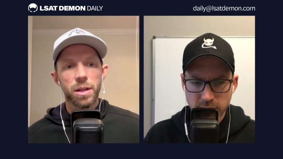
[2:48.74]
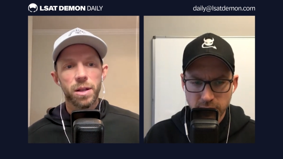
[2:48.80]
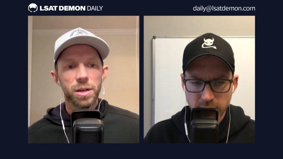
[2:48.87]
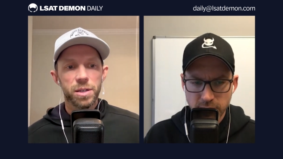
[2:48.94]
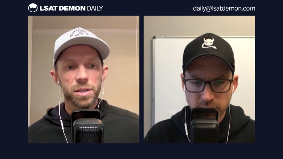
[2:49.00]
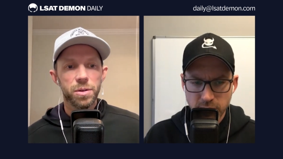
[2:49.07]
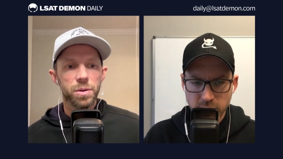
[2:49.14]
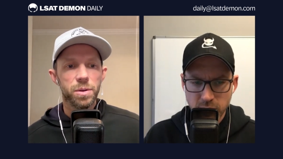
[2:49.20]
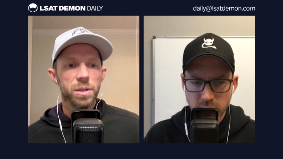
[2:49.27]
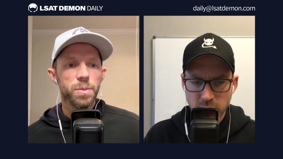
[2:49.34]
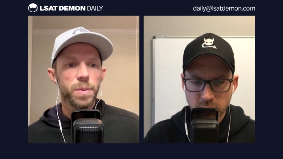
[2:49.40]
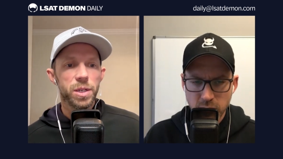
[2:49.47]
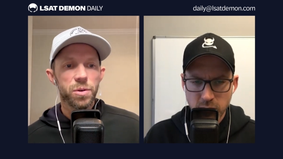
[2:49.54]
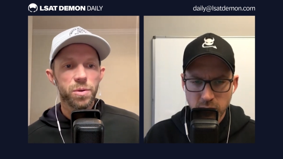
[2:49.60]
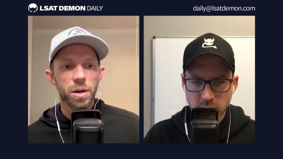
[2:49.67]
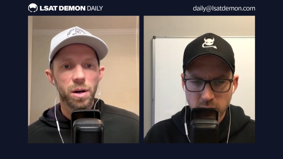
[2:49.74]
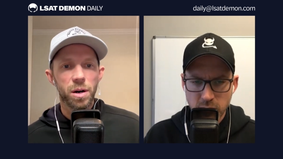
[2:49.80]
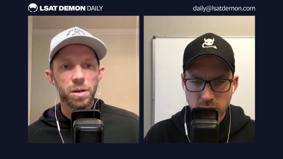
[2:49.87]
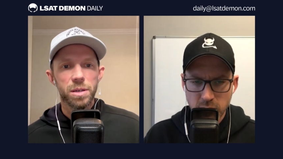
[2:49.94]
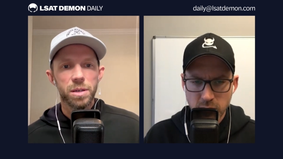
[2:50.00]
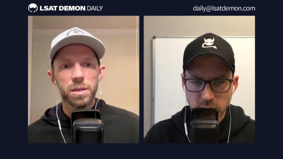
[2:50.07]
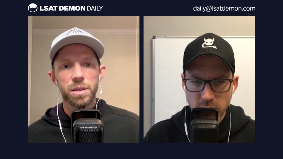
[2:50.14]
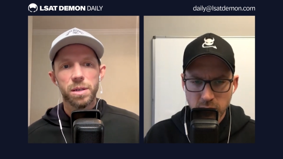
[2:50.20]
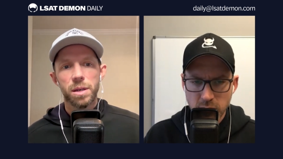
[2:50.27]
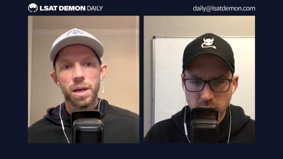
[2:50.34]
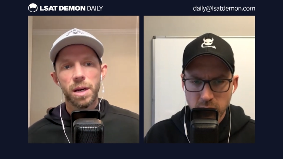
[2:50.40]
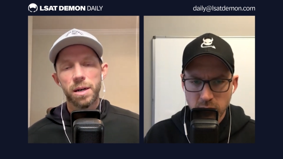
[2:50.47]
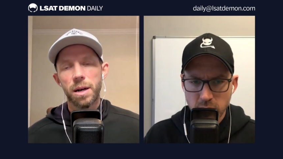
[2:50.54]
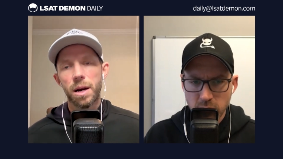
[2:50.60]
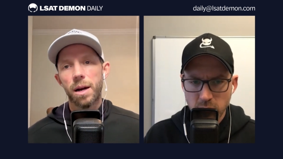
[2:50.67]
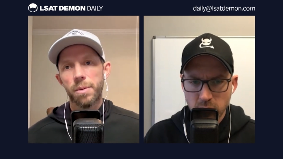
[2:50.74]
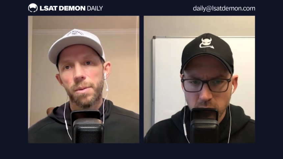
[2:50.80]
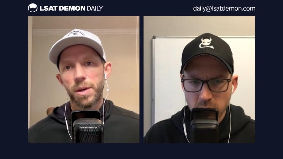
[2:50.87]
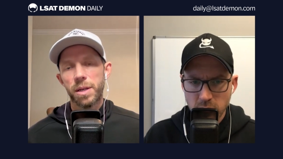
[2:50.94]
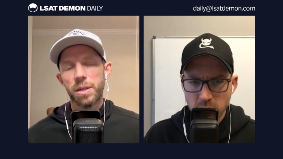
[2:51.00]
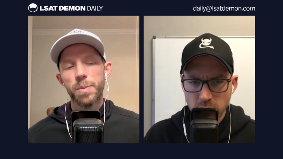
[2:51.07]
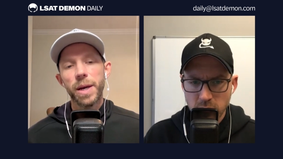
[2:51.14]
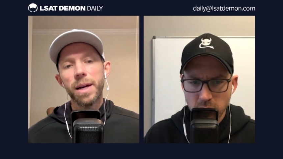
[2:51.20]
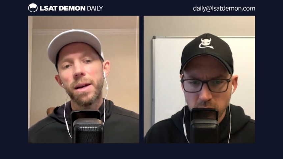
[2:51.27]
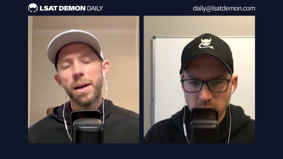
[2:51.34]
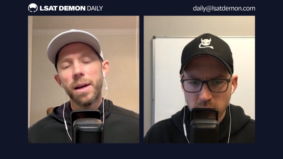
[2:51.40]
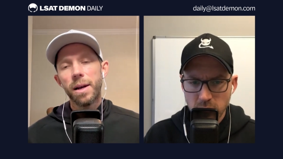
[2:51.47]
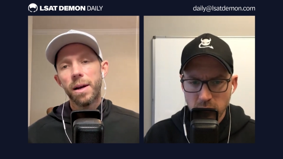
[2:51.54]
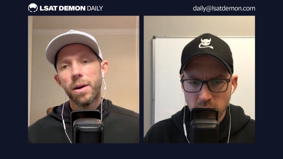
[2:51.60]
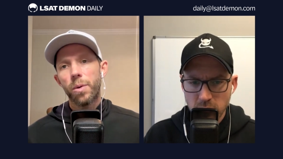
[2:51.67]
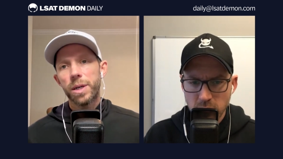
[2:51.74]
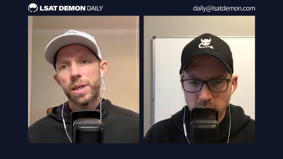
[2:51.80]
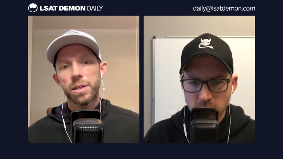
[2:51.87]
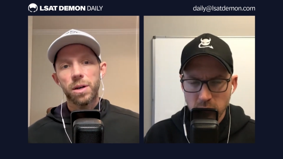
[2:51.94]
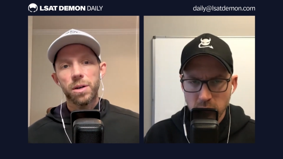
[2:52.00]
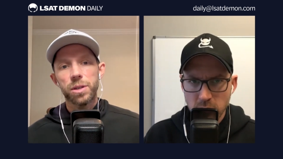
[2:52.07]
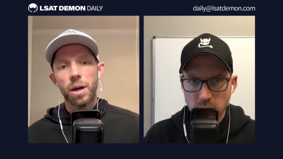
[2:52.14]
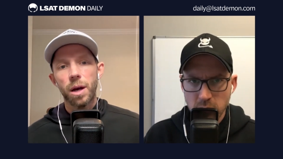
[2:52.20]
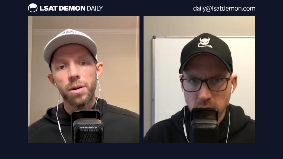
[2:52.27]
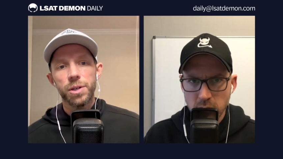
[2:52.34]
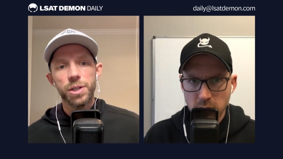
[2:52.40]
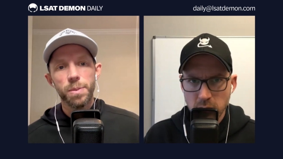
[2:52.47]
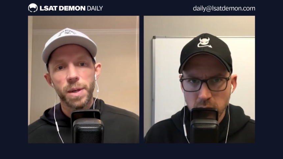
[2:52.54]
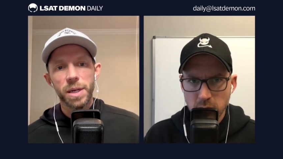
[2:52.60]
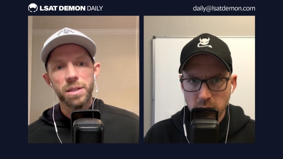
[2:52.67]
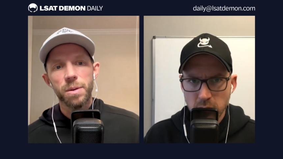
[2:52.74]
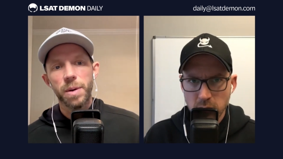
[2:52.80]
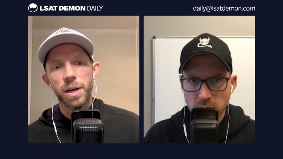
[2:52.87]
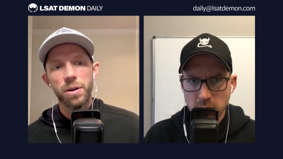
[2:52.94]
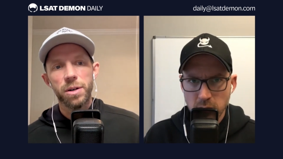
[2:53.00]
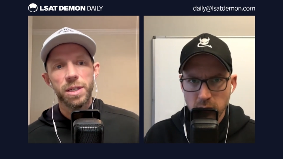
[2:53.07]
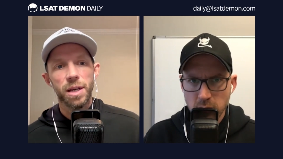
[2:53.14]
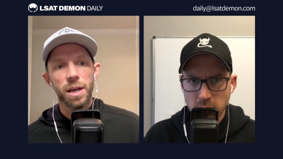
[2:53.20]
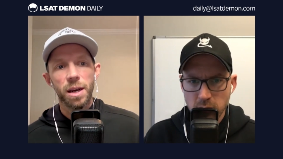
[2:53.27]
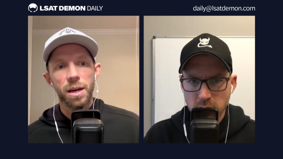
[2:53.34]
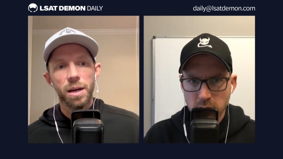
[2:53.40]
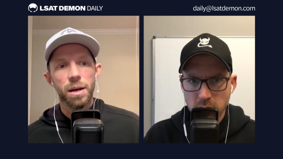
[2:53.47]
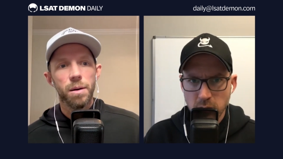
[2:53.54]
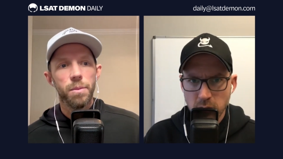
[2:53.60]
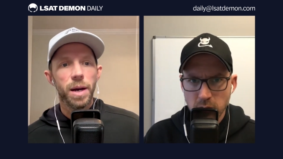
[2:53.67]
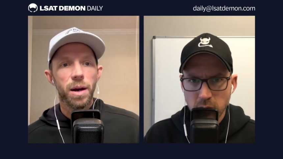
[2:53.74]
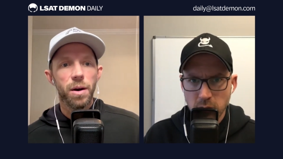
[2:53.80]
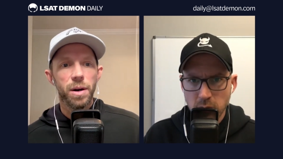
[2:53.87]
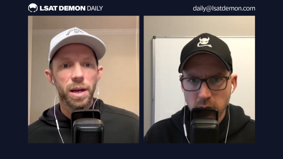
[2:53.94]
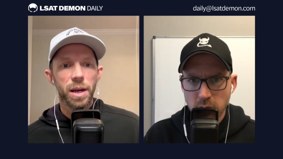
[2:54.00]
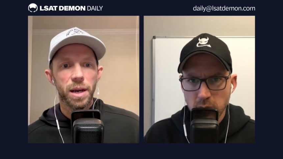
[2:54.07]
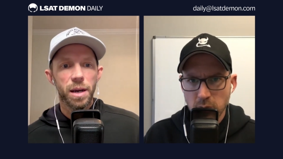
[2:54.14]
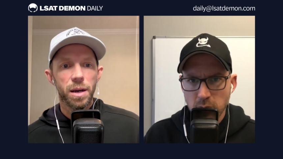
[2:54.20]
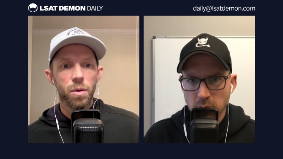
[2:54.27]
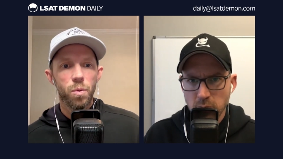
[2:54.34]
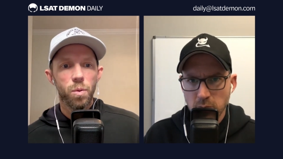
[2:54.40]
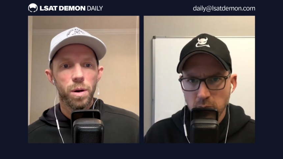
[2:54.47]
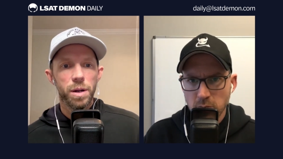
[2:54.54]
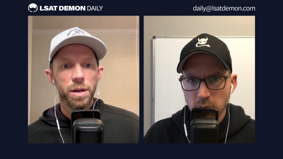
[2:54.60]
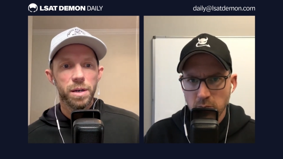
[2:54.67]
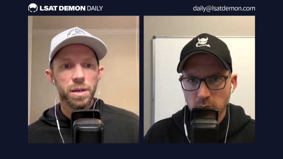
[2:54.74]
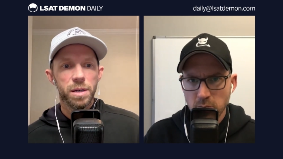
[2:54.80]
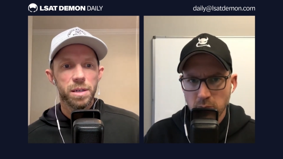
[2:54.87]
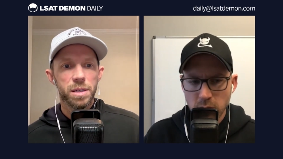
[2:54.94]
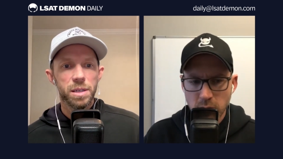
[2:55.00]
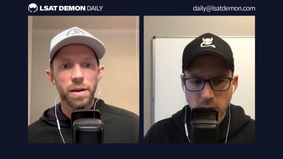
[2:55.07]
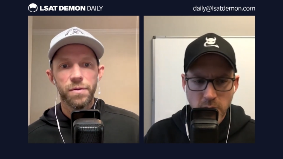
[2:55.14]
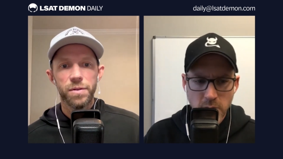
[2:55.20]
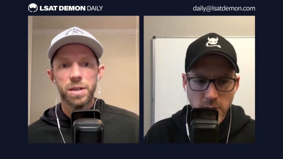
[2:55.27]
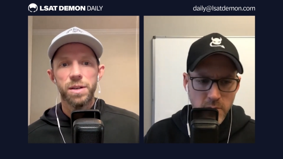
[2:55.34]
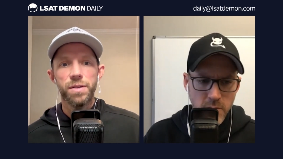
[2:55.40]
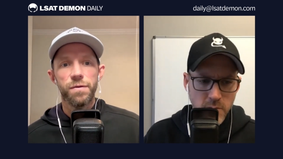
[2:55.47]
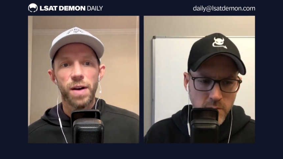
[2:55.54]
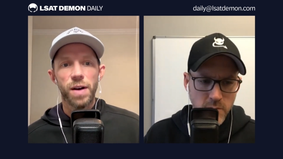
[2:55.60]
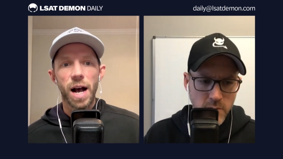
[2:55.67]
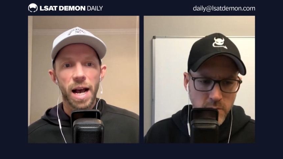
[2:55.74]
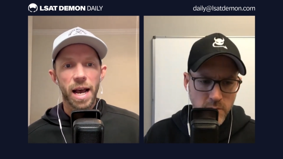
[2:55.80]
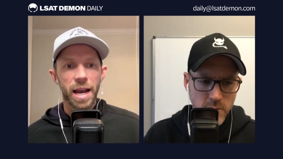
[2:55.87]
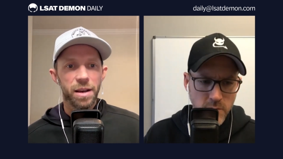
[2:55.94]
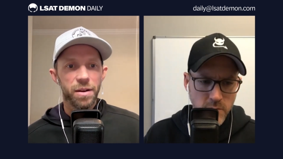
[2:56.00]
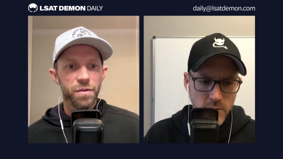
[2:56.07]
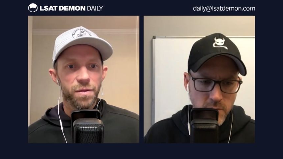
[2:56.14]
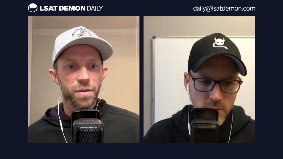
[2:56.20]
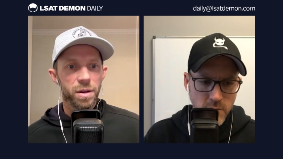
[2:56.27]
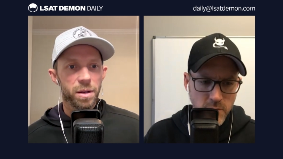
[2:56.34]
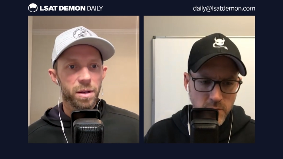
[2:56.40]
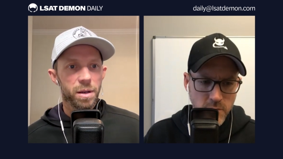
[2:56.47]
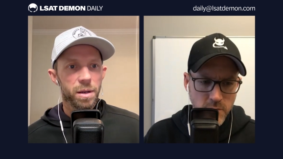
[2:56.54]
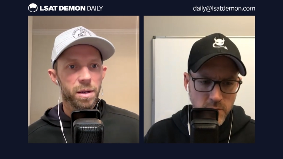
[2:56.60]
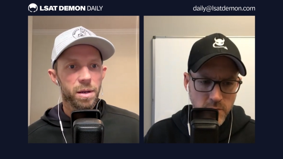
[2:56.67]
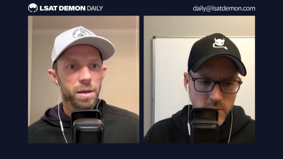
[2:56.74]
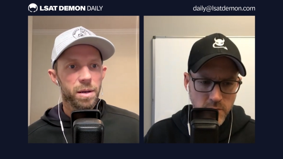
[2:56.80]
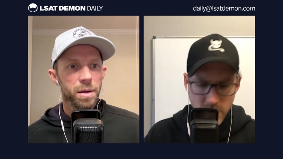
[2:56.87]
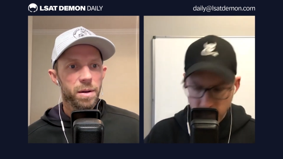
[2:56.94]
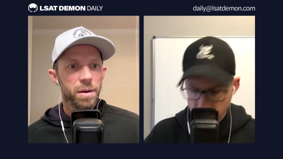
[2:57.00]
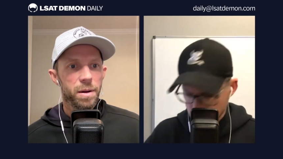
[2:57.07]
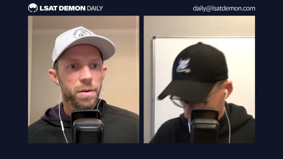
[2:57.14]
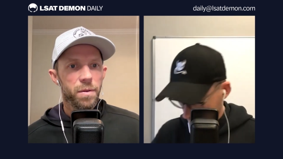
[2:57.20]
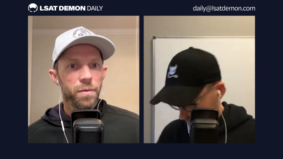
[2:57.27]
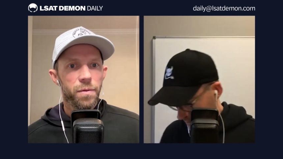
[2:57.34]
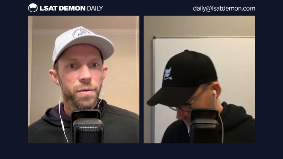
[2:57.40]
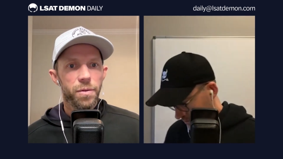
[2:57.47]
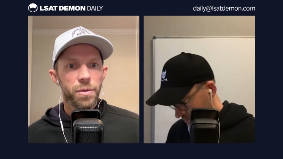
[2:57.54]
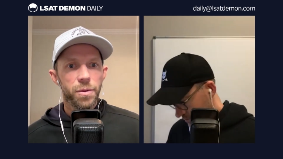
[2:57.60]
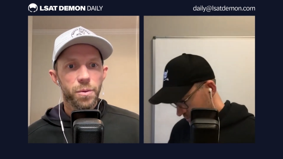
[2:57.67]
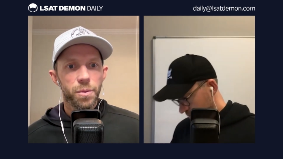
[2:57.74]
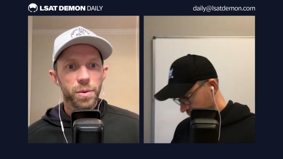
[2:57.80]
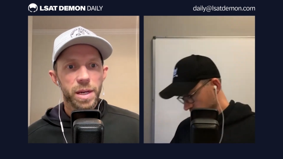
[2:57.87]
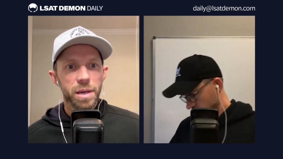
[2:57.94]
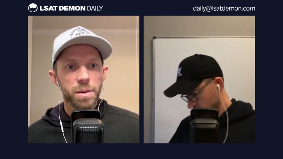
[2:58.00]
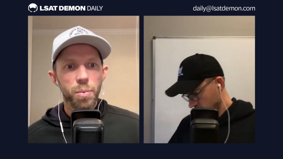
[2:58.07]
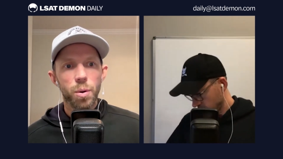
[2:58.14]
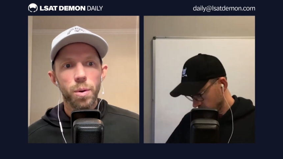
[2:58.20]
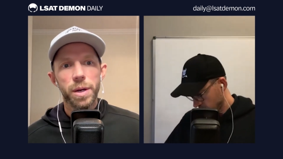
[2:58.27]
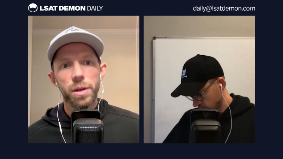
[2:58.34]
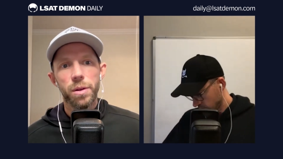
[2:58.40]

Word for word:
Speaker 1: law students. Best regards, Anonymous. Ben, what does our scholarship estimator say about a one seventy-five three point